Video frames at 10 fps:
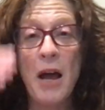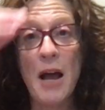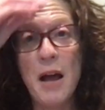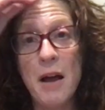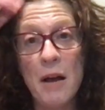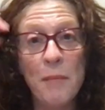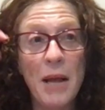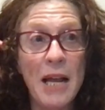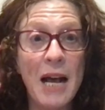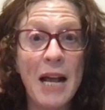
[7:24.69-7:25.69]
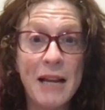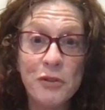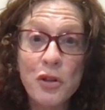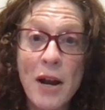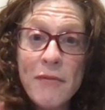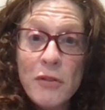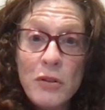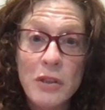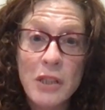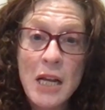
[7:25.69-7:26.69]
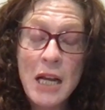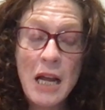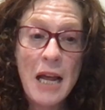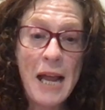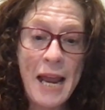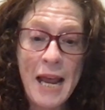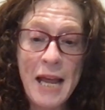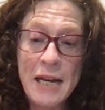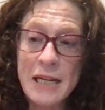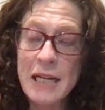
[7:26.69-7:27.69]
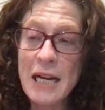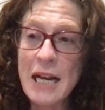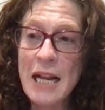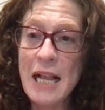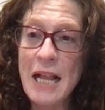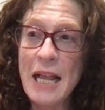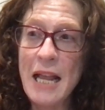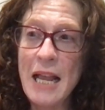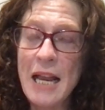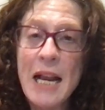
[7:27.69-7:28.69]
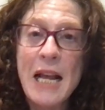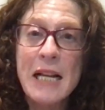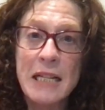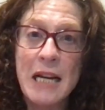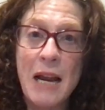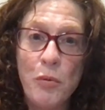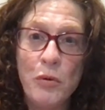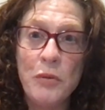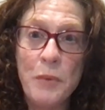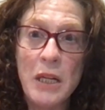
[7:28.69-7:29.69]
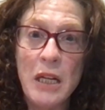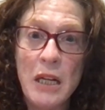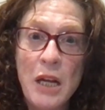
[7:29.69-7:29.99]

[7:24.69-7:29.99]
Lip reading: and I have traveled, and it has enabled me